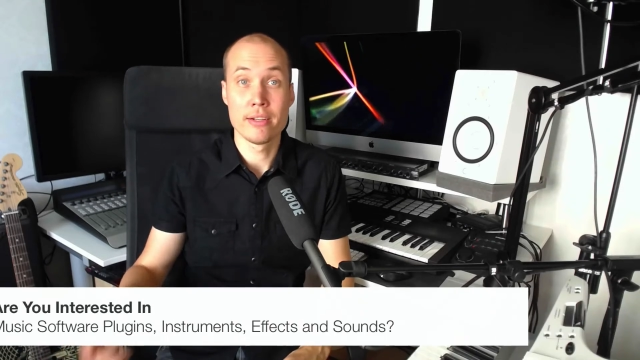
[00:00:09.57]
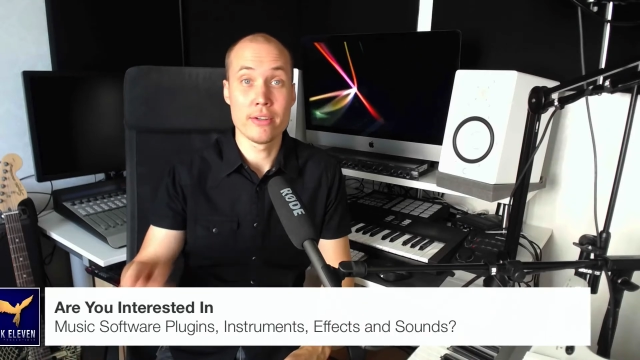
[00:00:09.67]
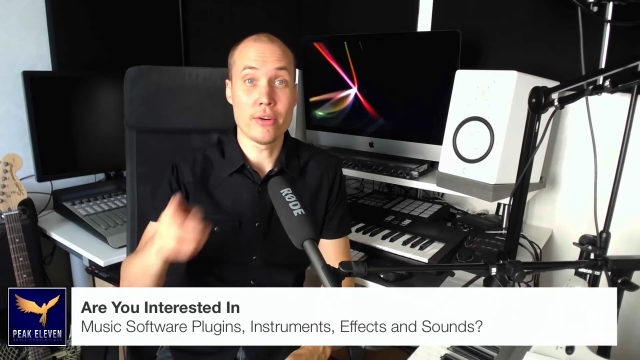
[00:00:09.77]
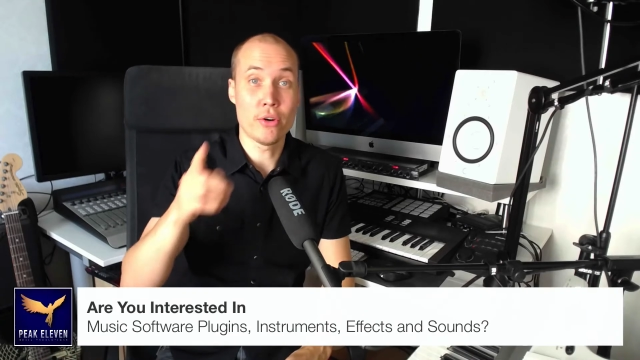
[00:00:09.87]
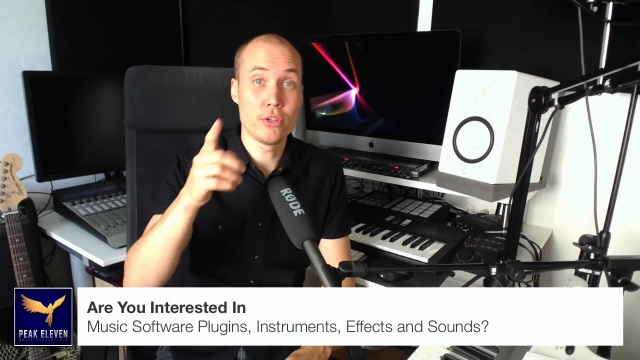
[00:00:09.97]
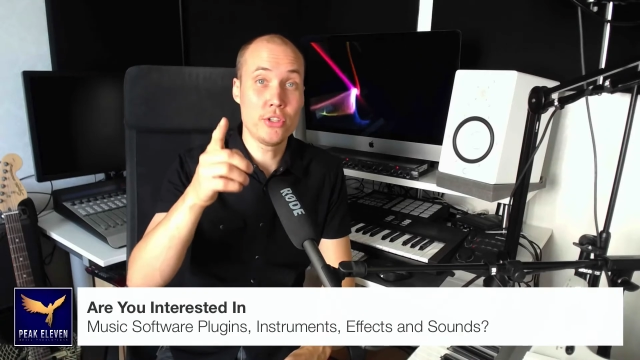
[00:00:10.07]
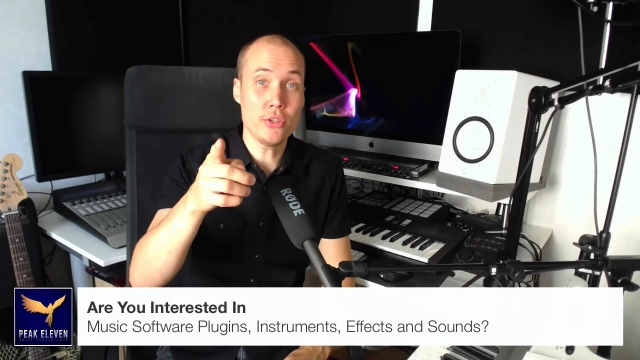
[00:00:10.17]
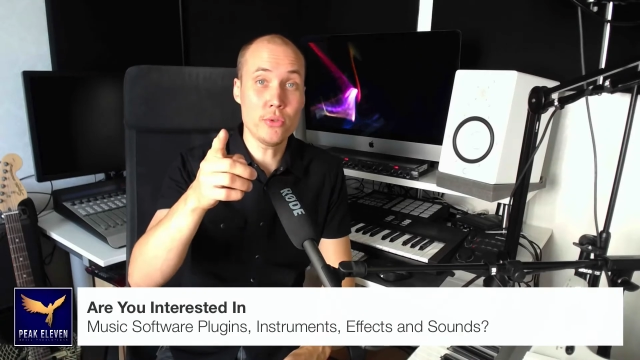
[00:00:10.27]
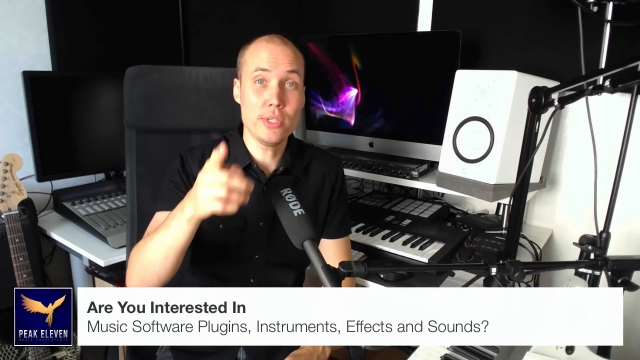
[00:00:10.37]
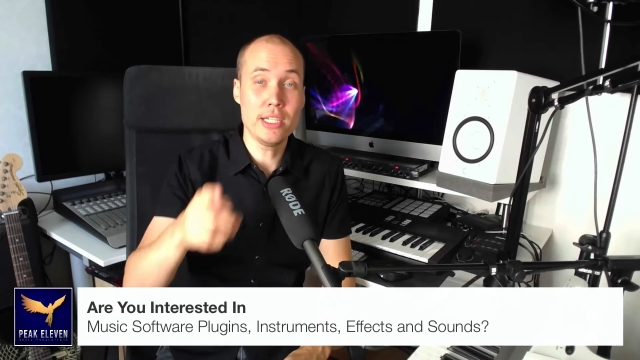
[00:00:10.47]
Are
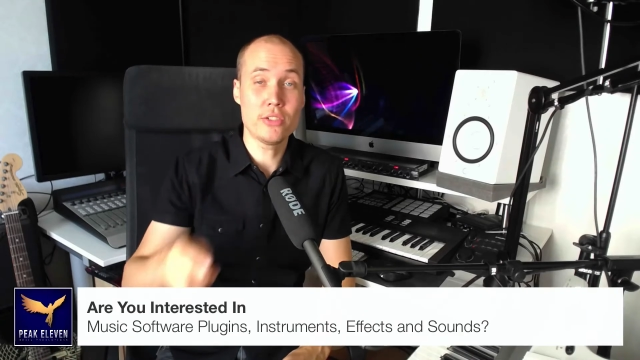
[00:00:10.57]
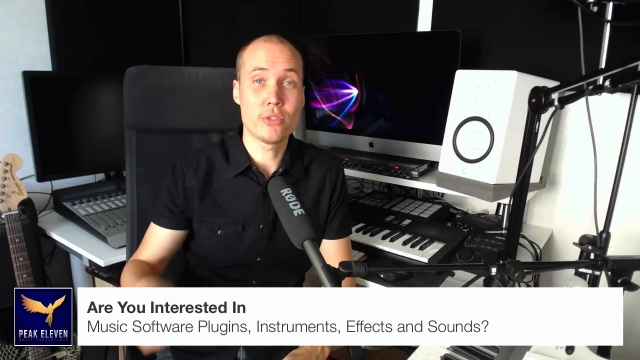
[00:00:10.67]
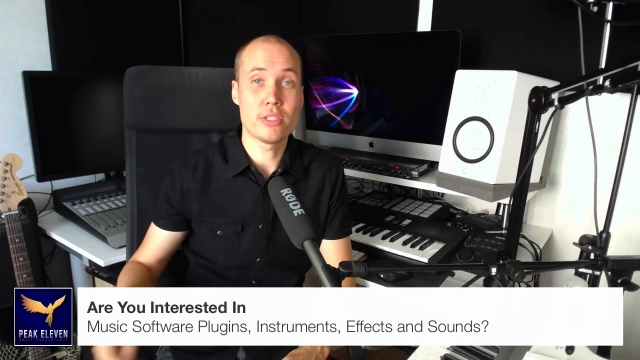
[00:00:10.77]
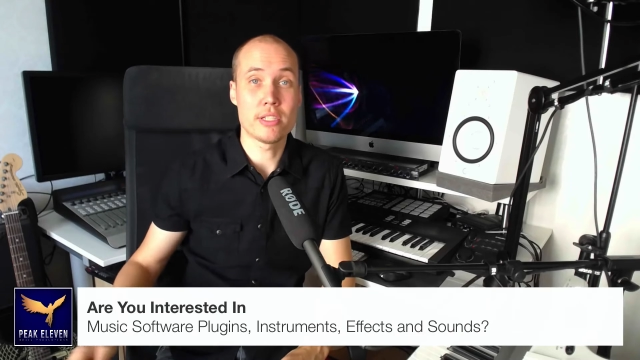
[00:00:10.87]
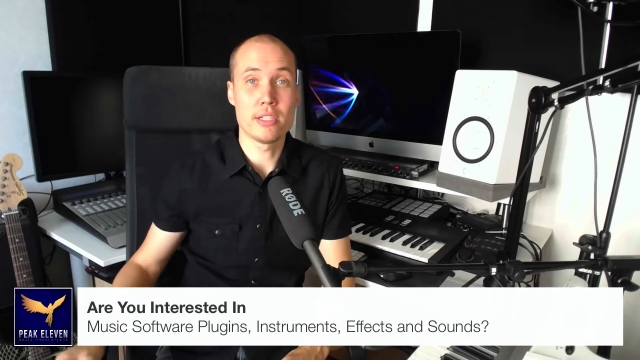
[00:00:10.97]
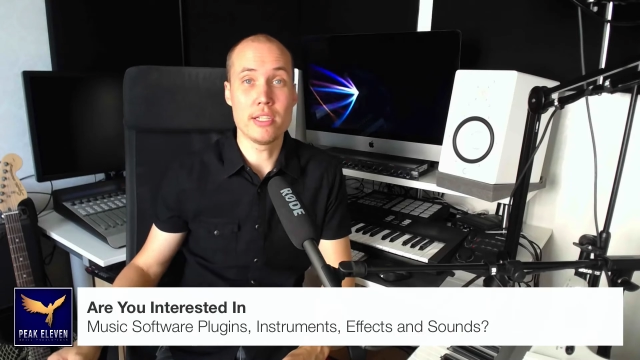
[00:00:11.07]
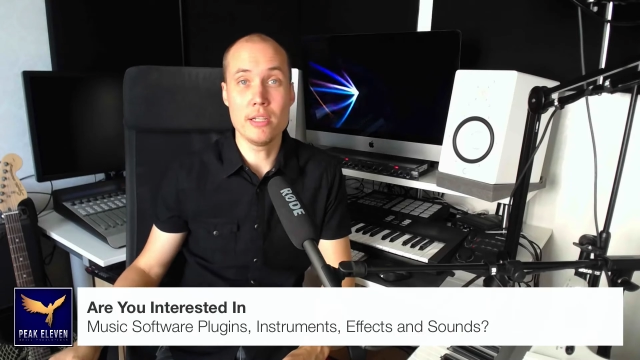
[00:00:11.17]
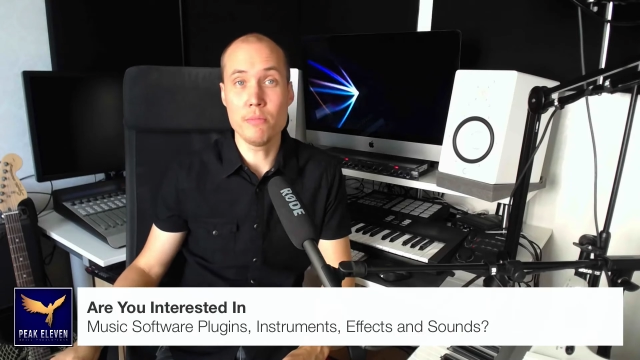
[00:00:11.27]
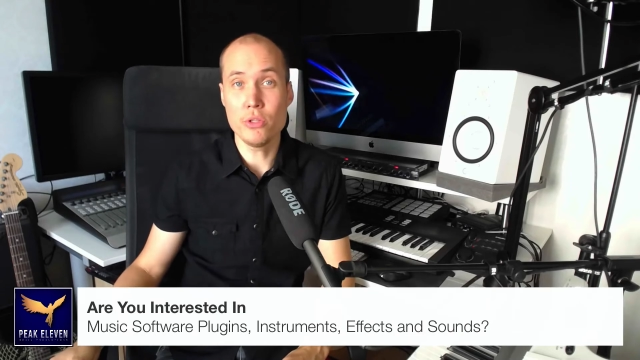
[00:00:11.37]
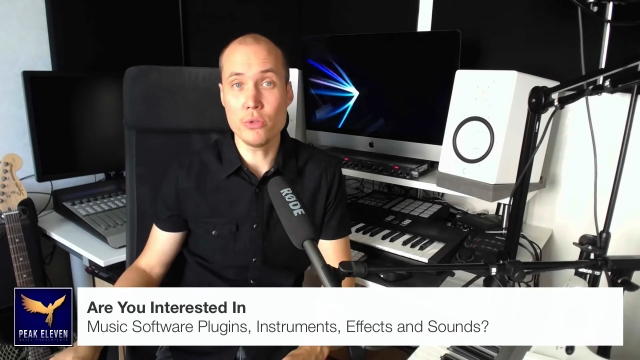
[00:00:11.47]
you interested
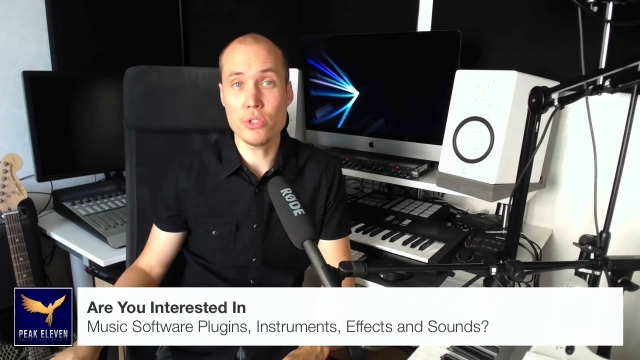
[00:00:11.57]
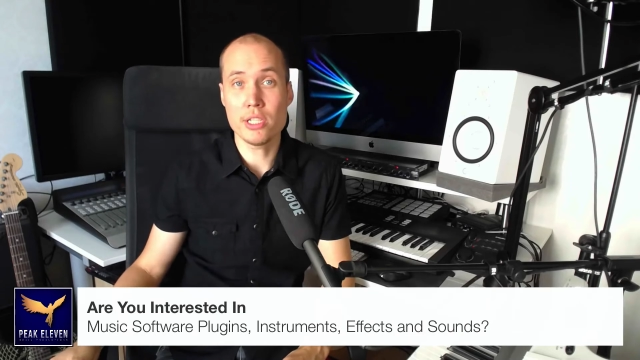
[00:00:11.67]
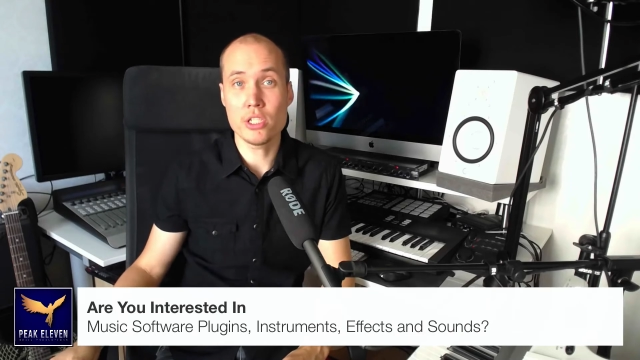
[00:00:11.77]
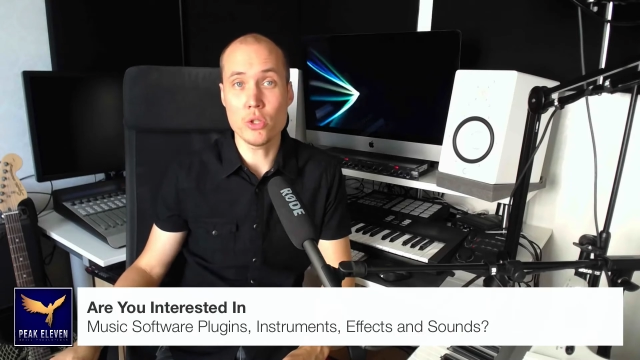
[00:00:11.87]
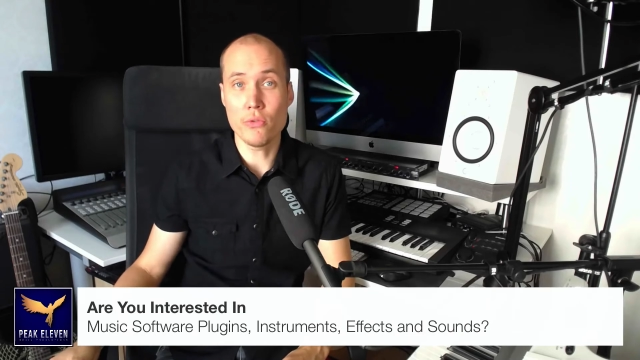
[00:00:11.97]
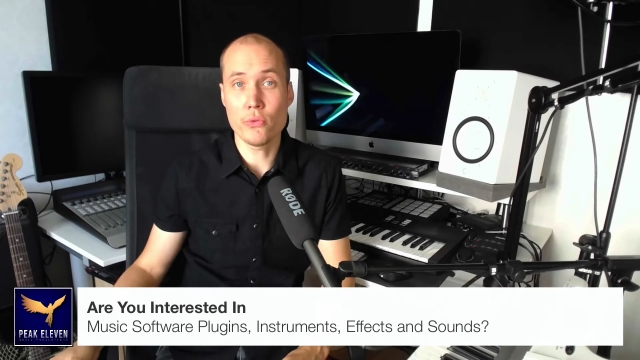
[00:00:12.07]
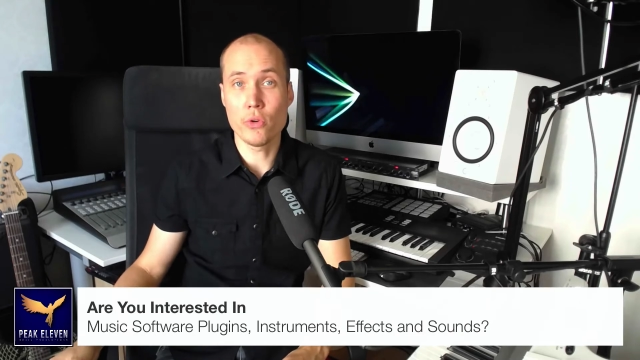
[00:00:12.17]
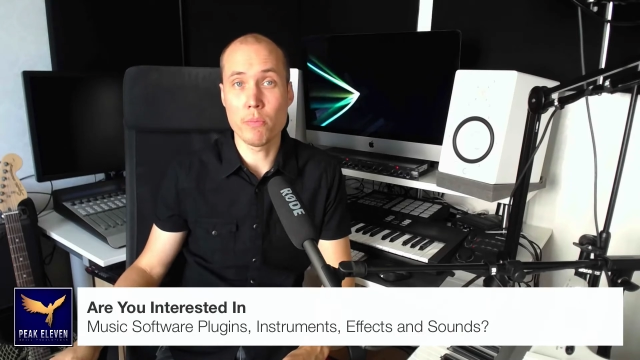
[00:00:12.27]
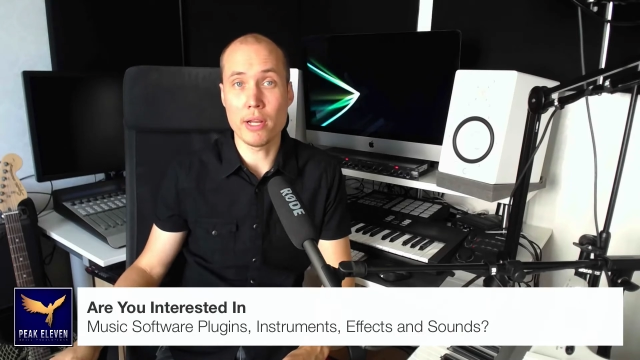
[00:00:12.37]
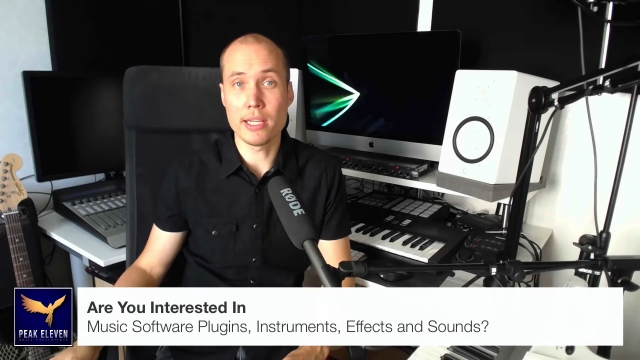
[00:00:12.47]
in music
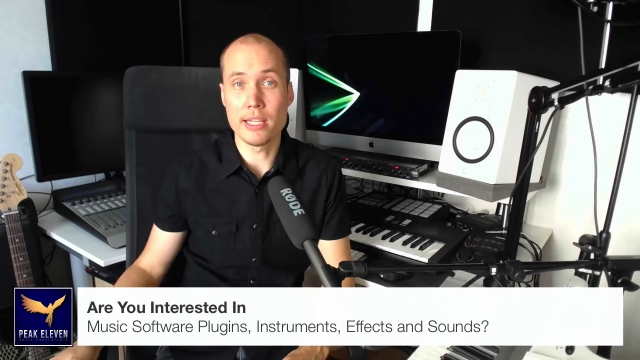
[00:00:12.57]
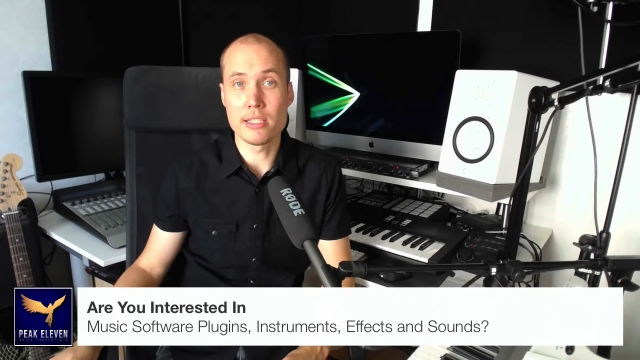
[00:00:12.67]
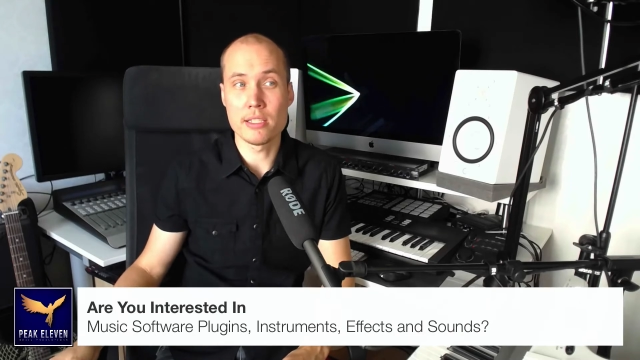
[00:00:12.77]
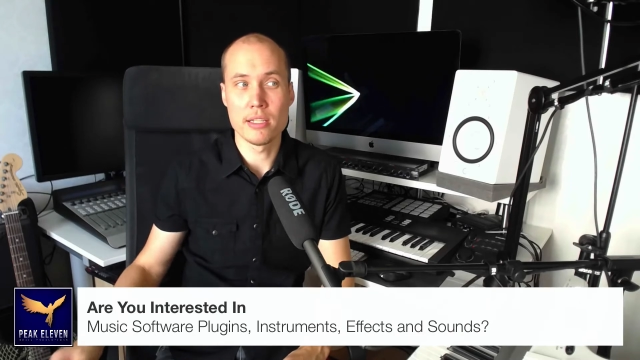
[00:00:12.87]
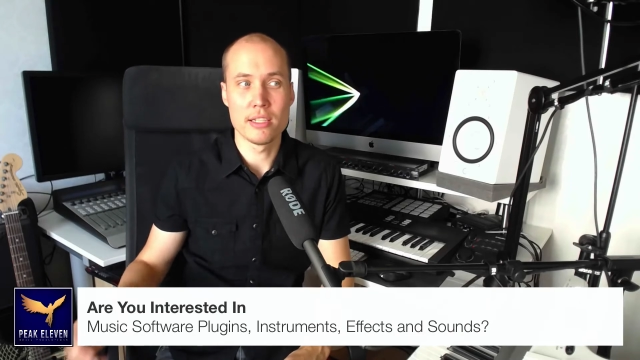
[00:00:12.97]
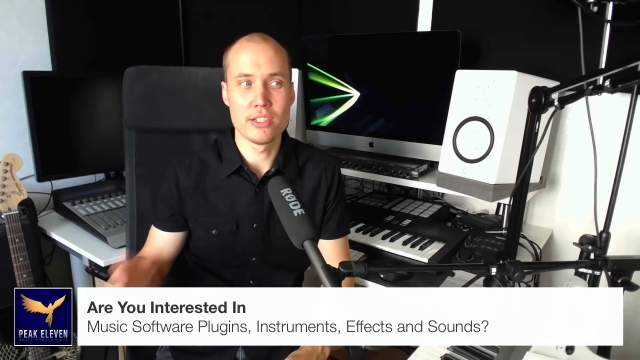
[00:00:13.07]
software plugins,